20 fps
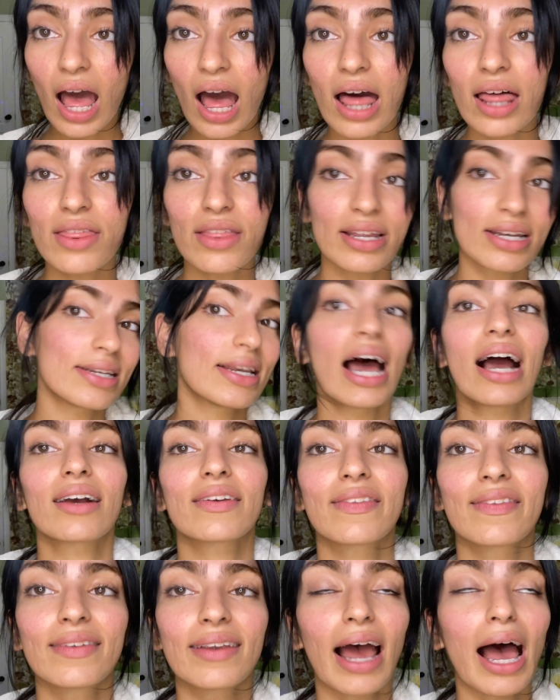The
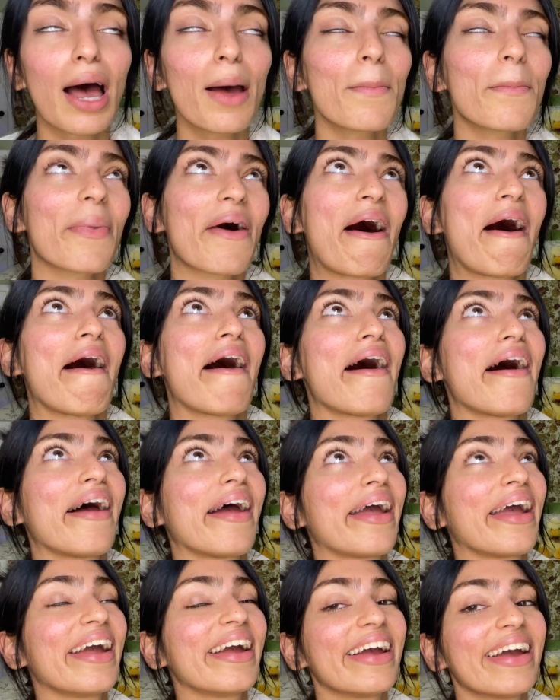next step
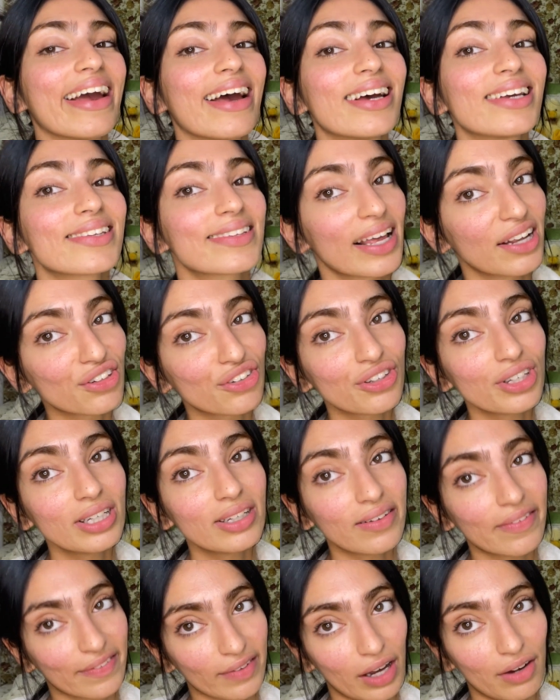I essentially
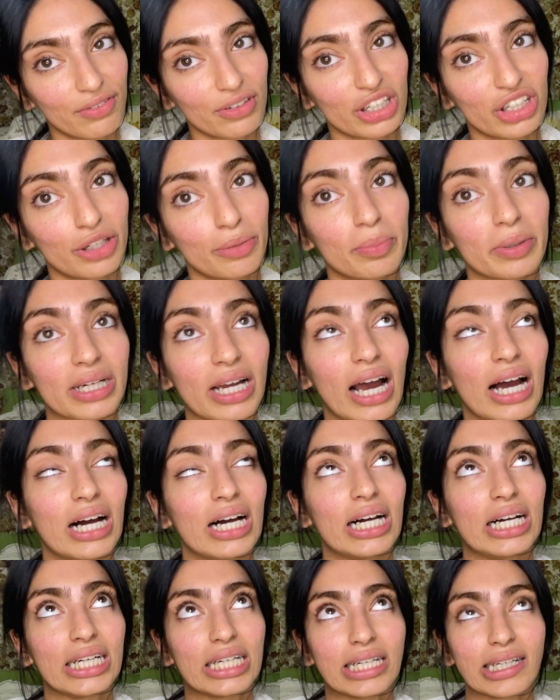discovered
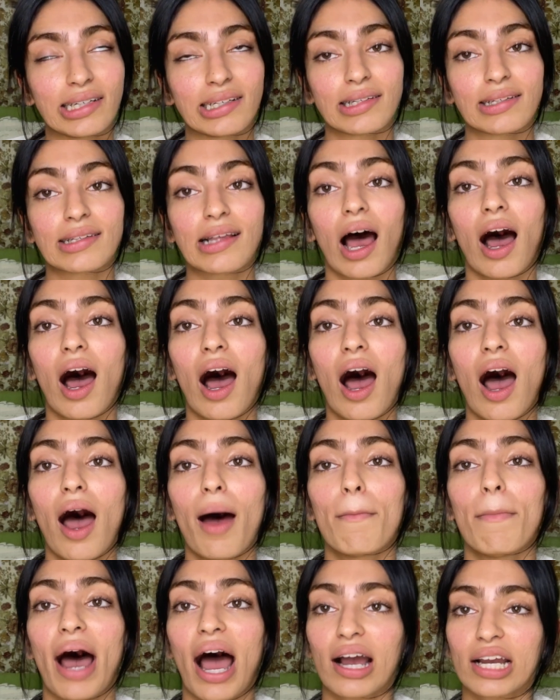because
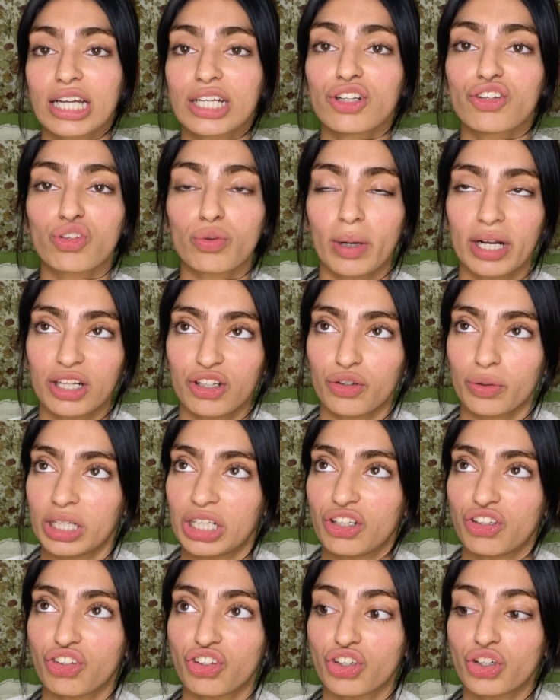back in
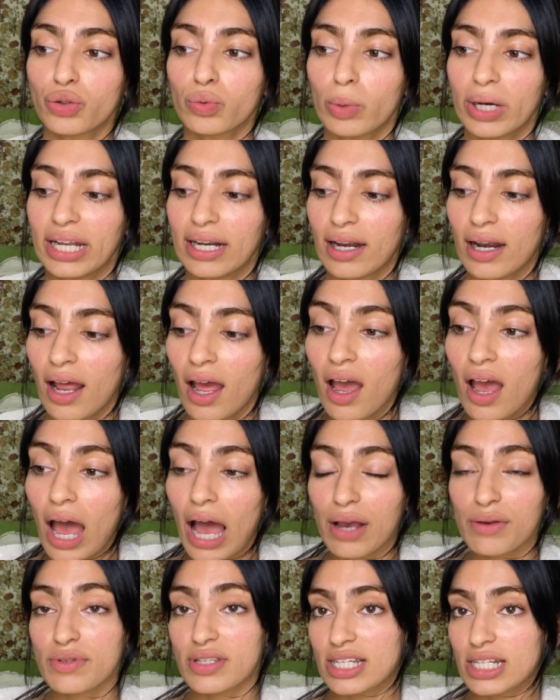2022 when I
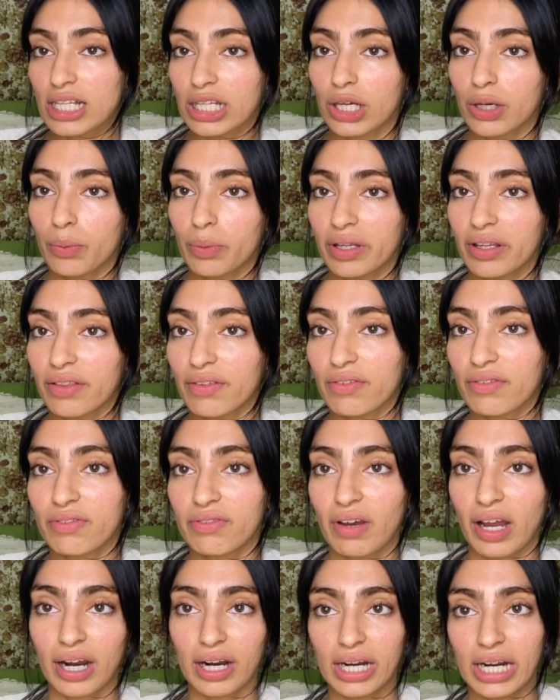was dealing with
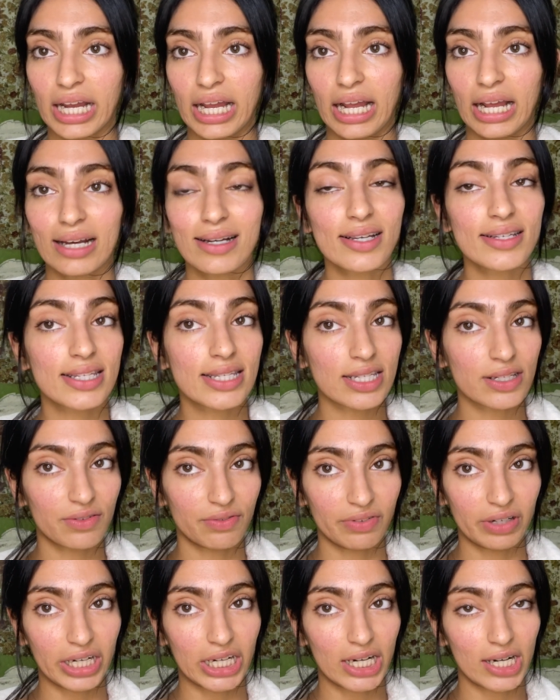very
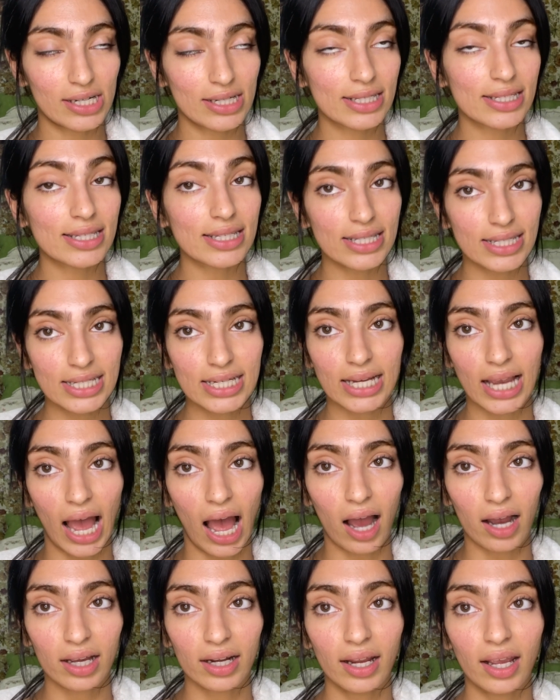severe cystic
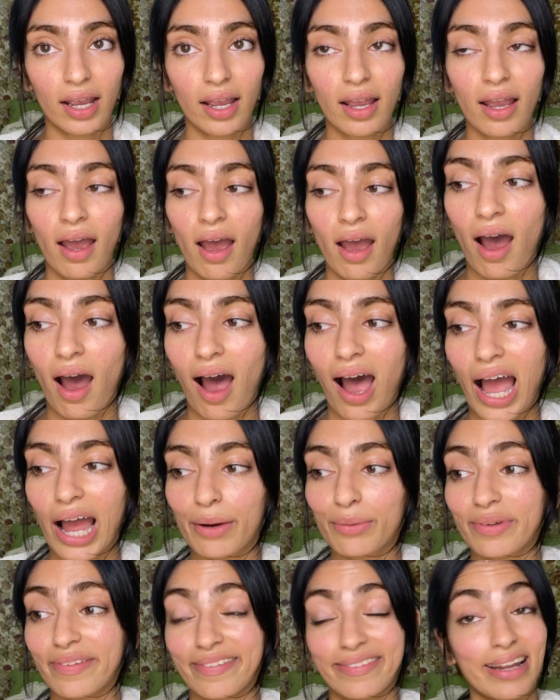acne, I
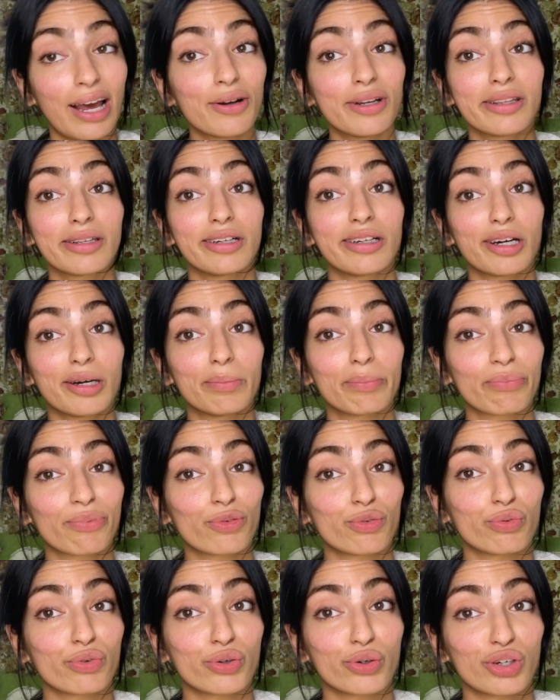was down in the dumps
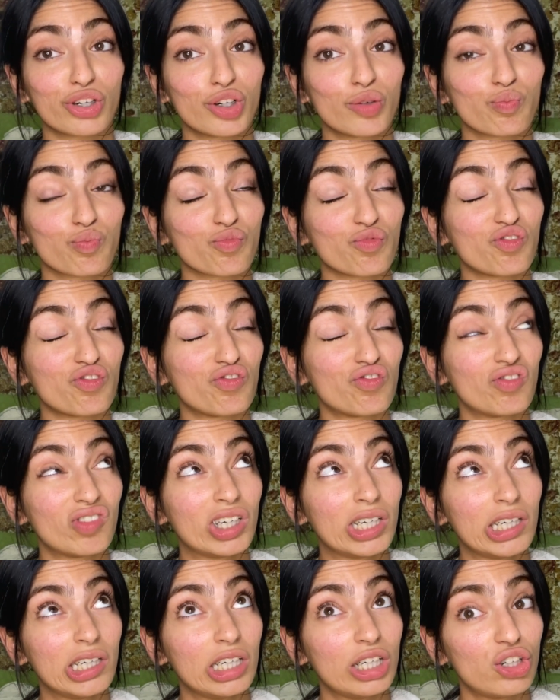for
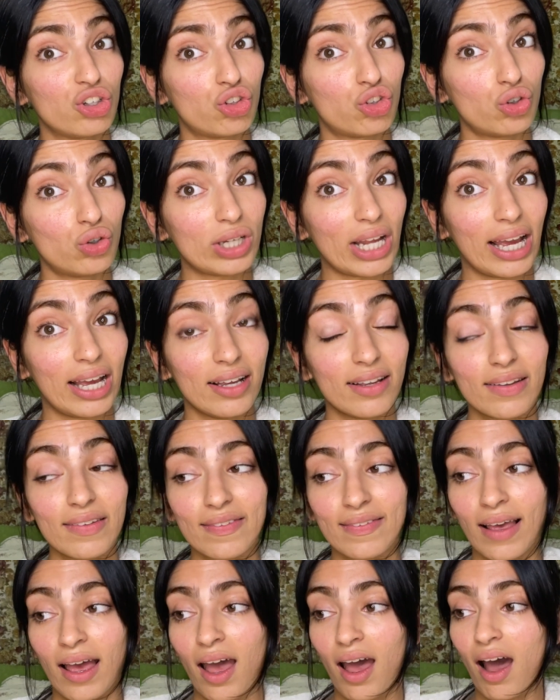2 days.
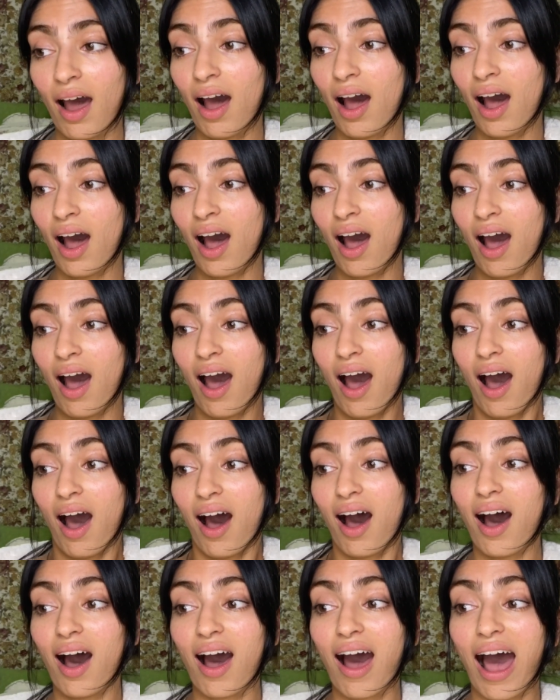
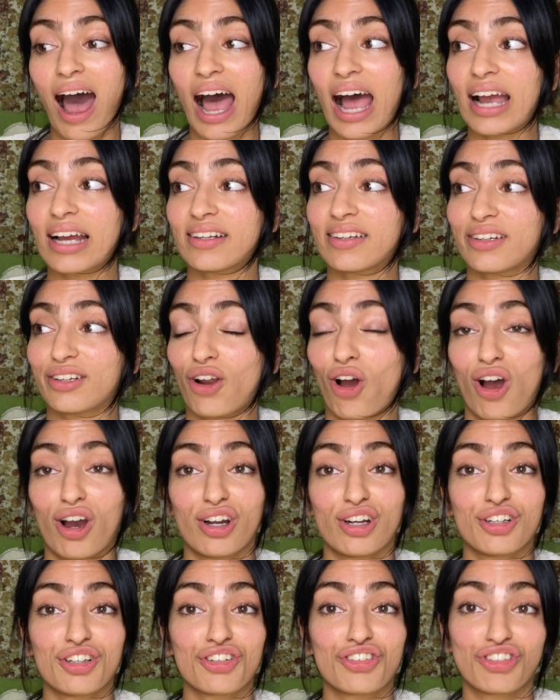I did
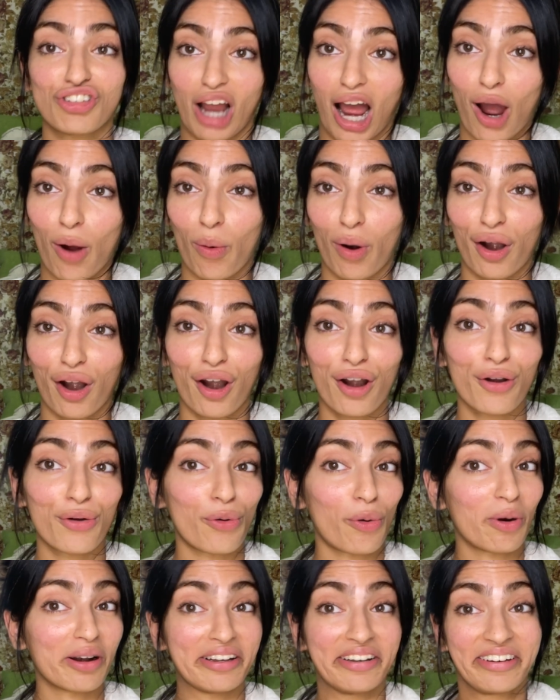not shower,
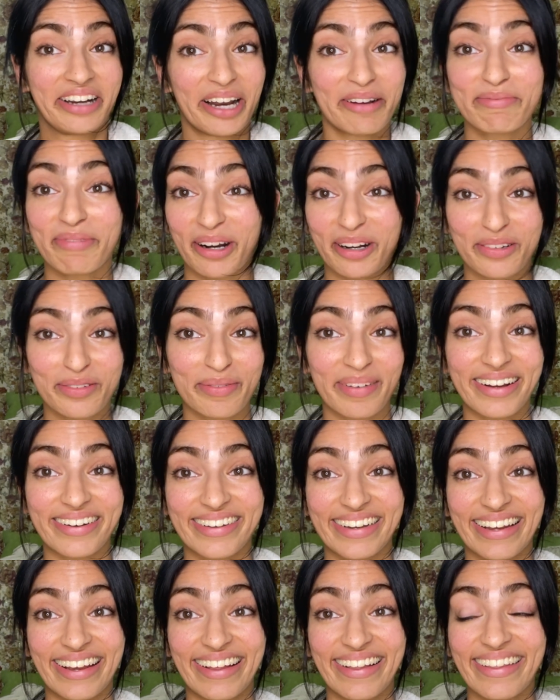nor did I brush my
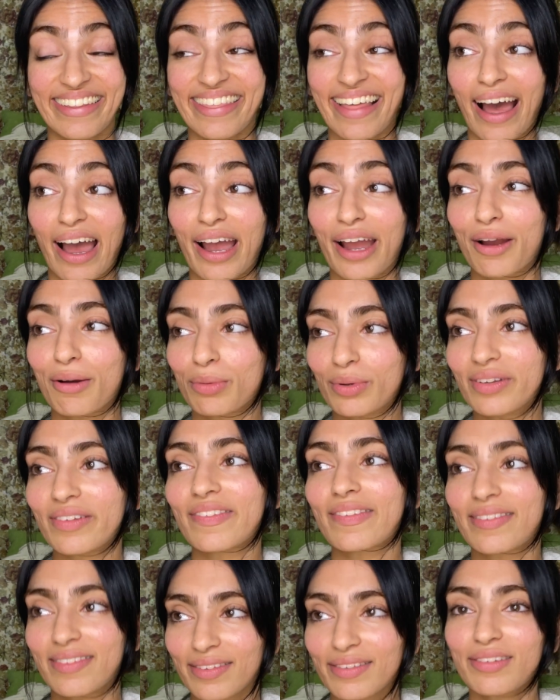teeth. I
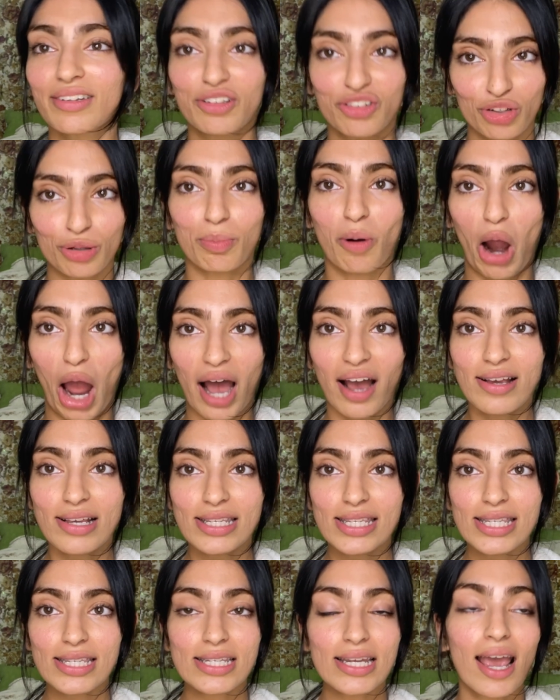was
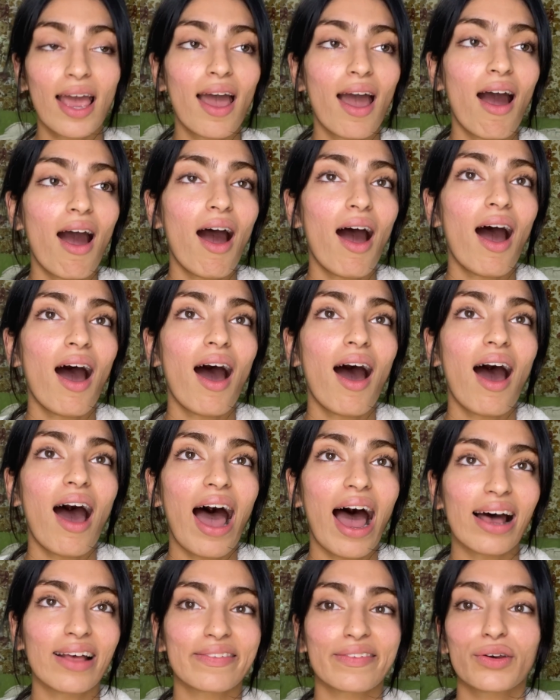depressed.
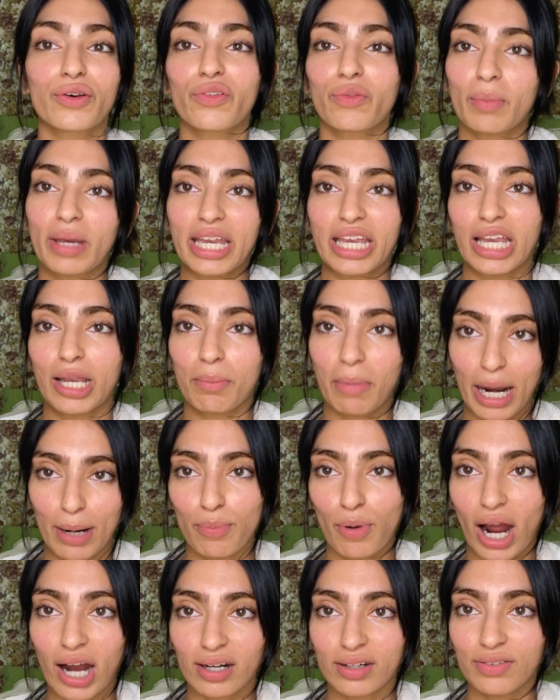As I was making my
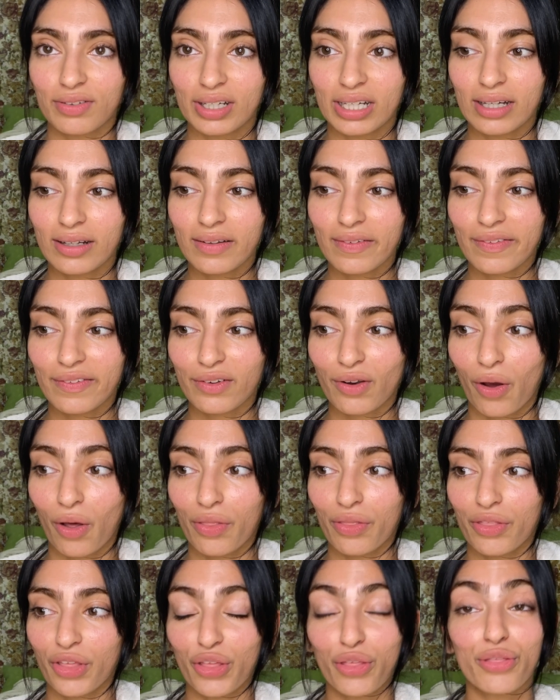breakfast
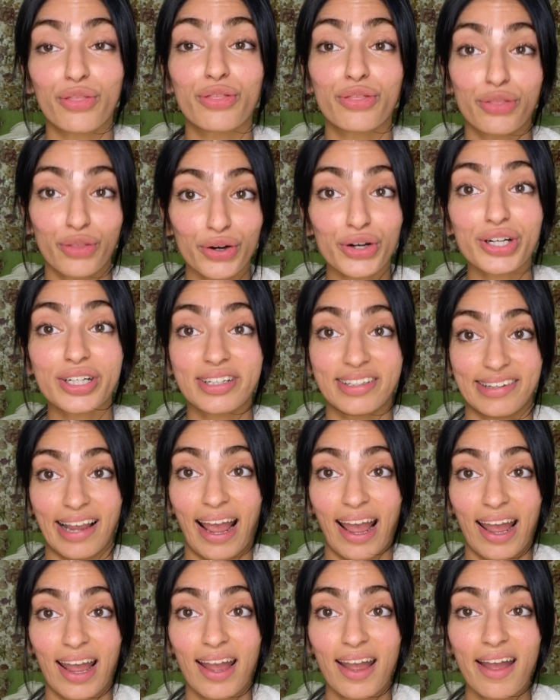on the third
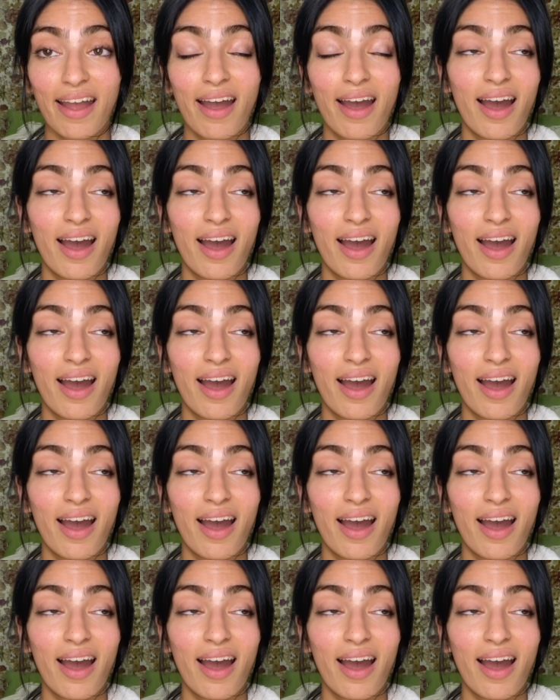day,